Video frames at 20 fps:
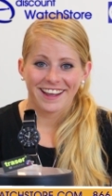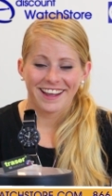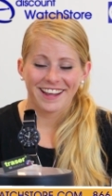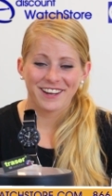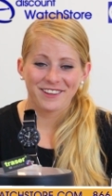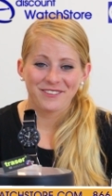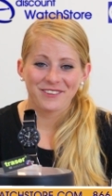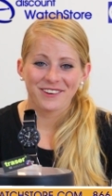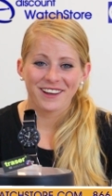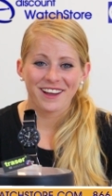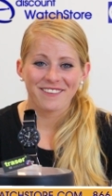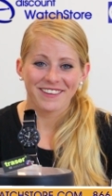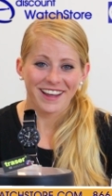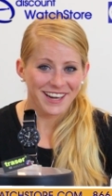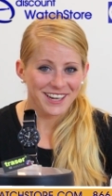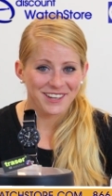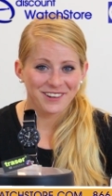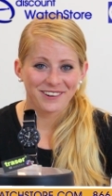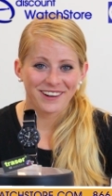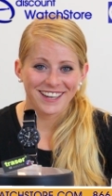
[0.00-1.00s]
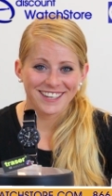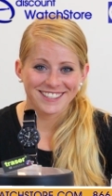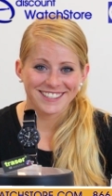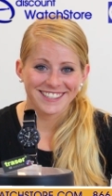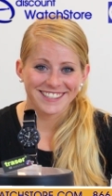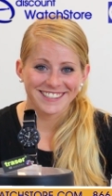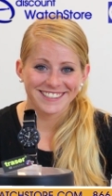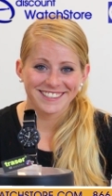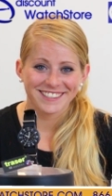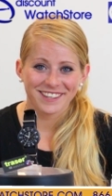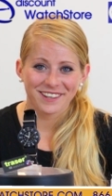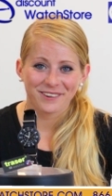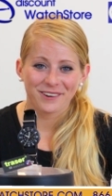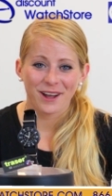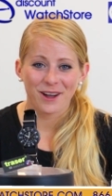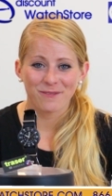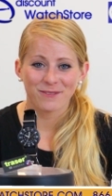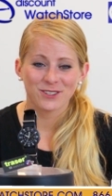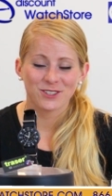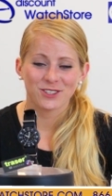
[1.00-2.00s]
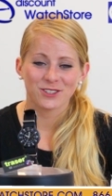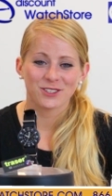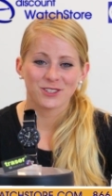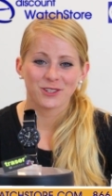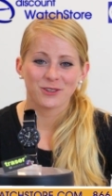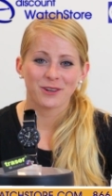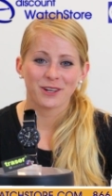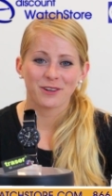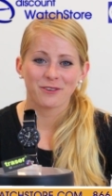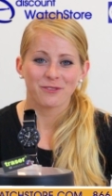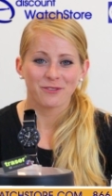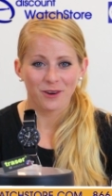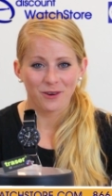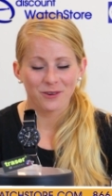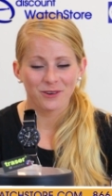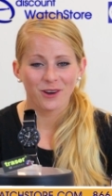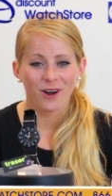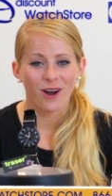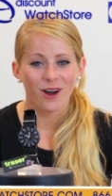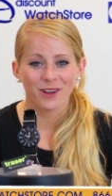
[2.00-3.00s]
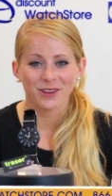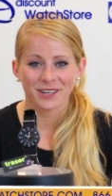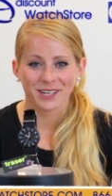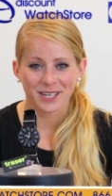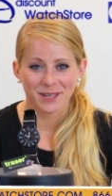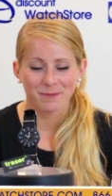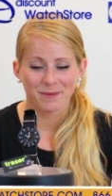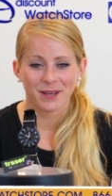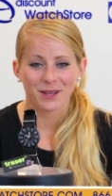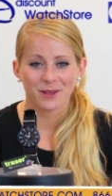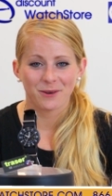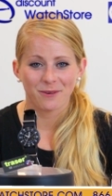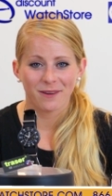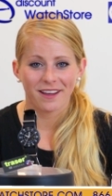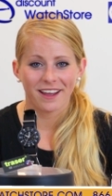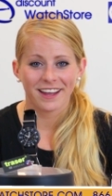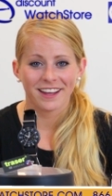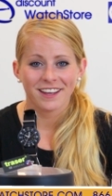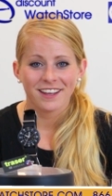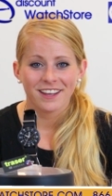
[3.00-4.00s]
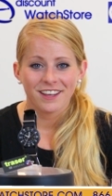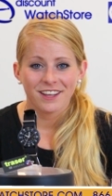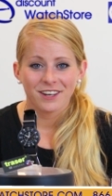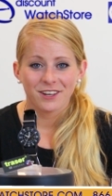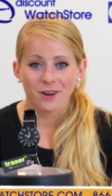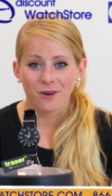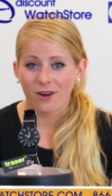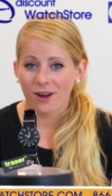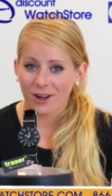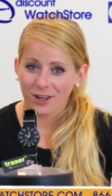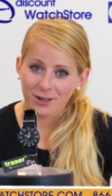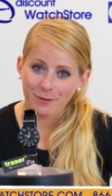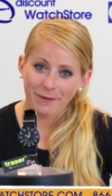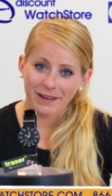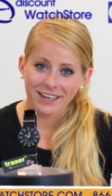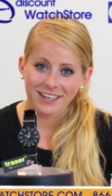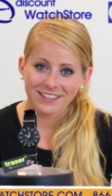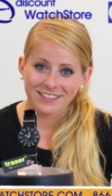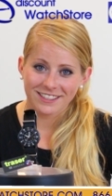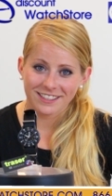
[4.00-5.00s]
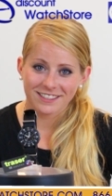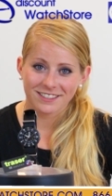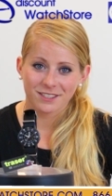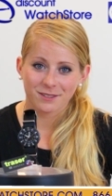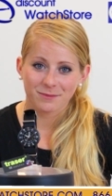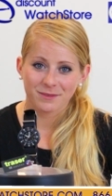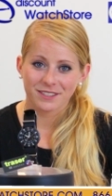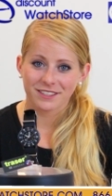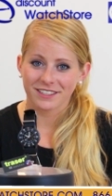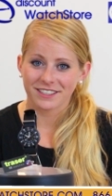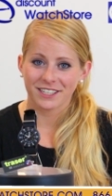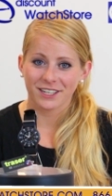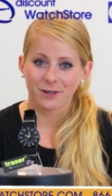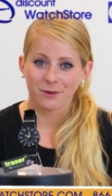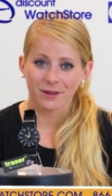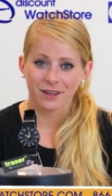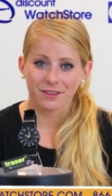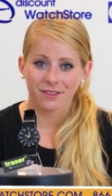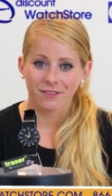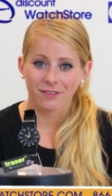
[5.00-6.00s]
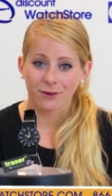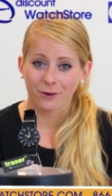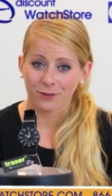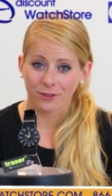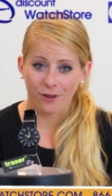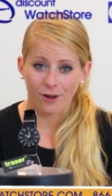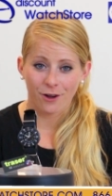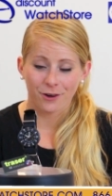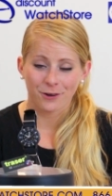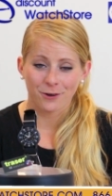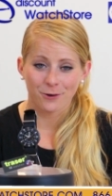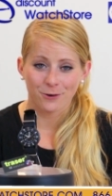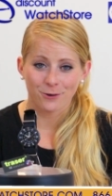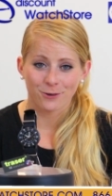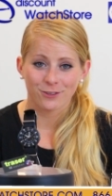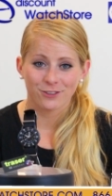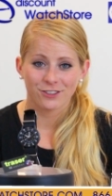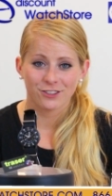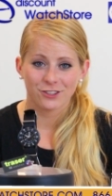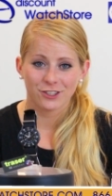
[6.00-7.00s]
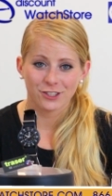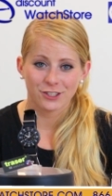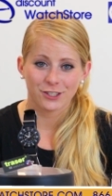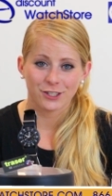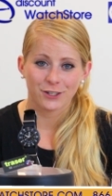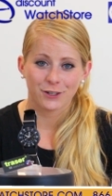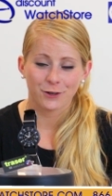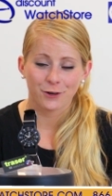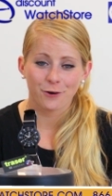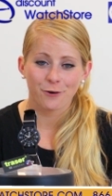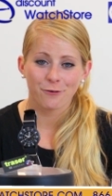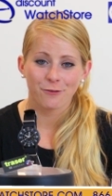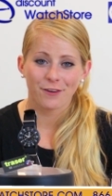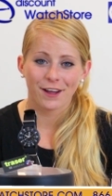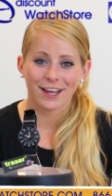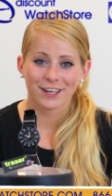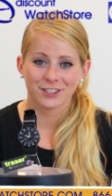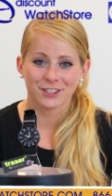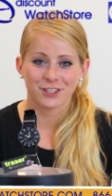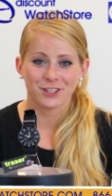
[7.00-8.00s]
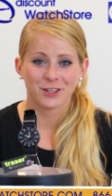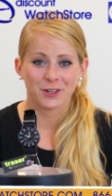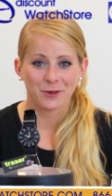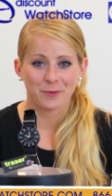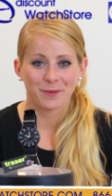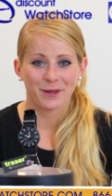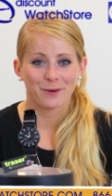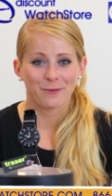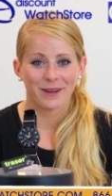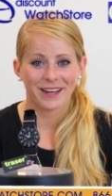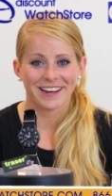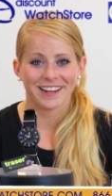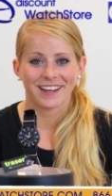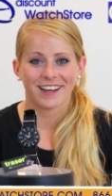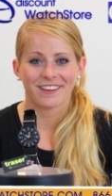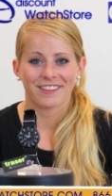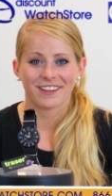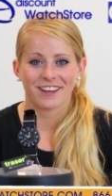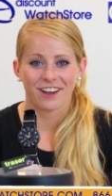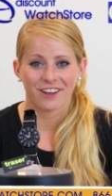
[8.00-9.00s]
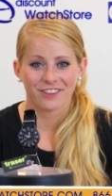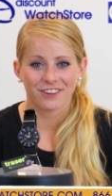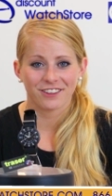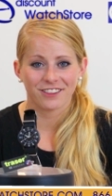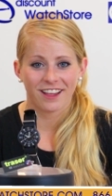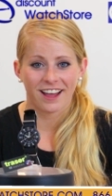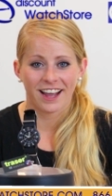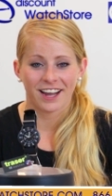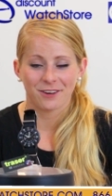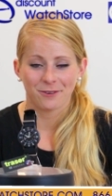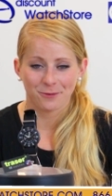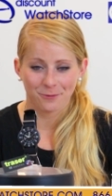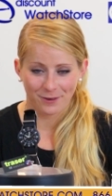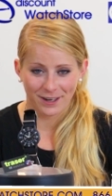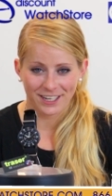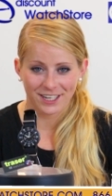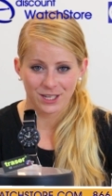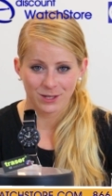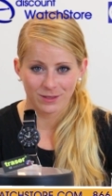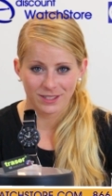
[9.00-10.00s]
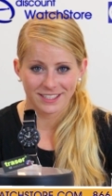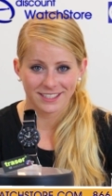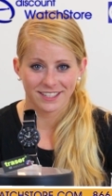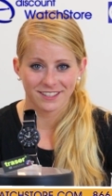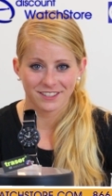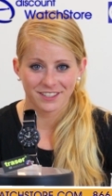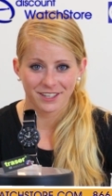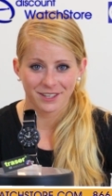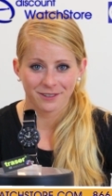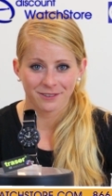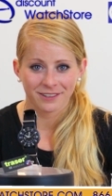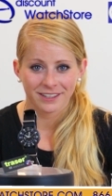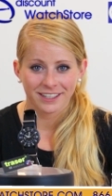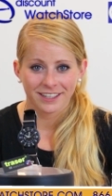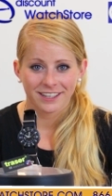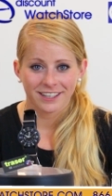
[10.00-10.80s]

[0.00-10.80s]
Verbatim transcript: And if you have any questions, help is just a quick phone call or email away. No automated systems to deal with or long holds, just a good old fashioned human waiting on the other line ready to assist you.